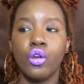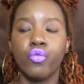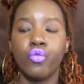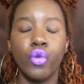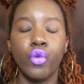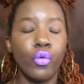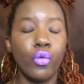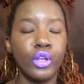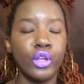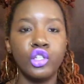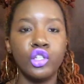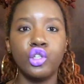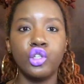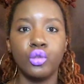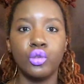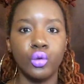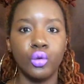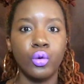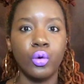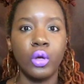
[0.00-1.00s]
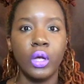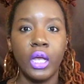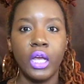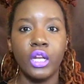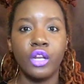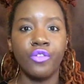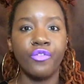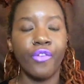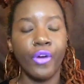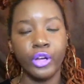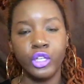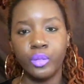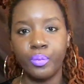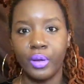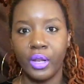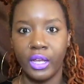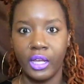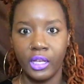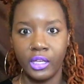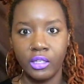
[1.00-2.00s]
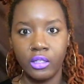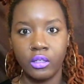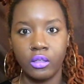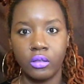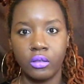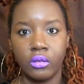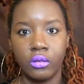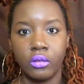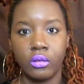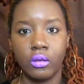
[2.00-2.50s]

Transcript: ruined you in the first place.